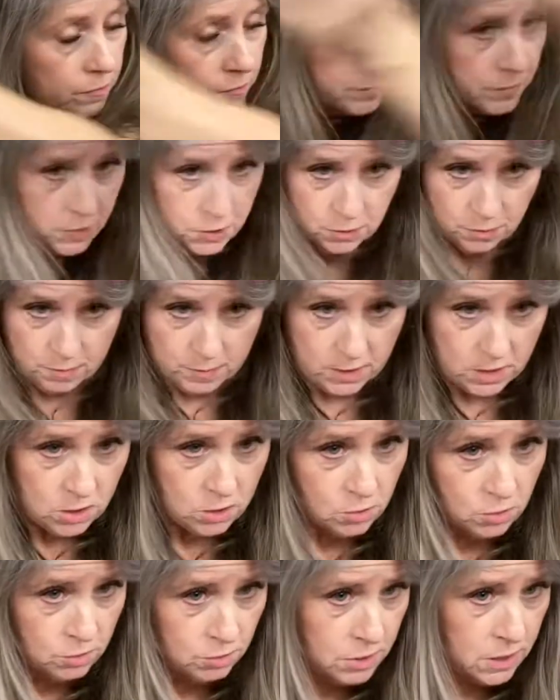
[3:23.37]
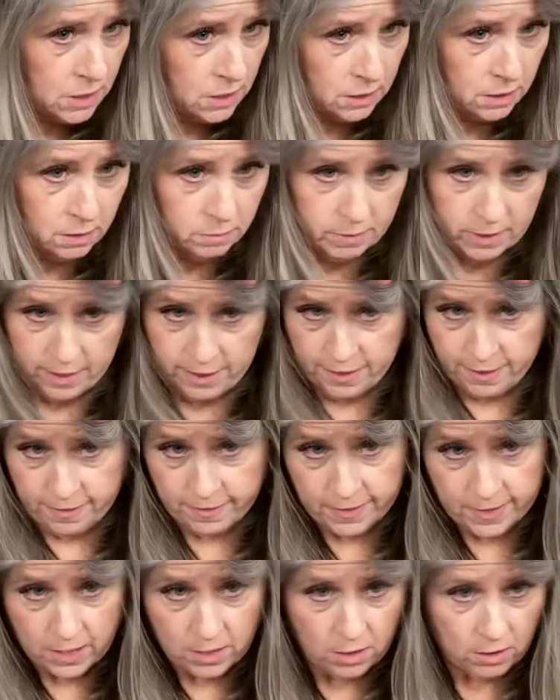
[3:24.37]
So I'm going to use a little bit
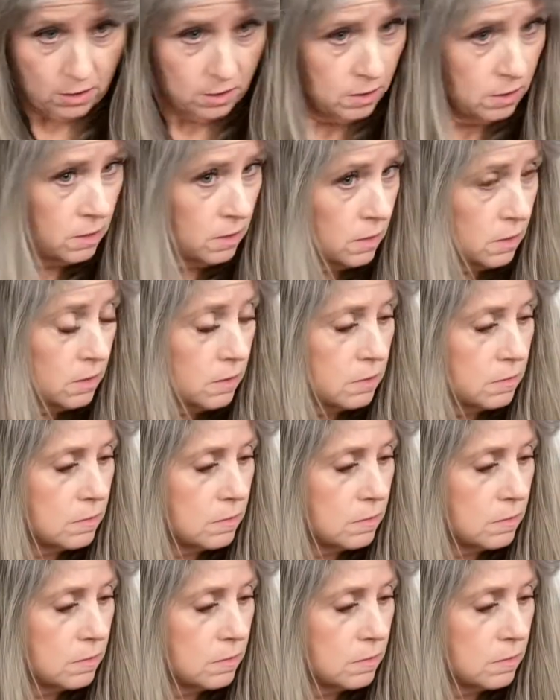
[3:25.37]
thicker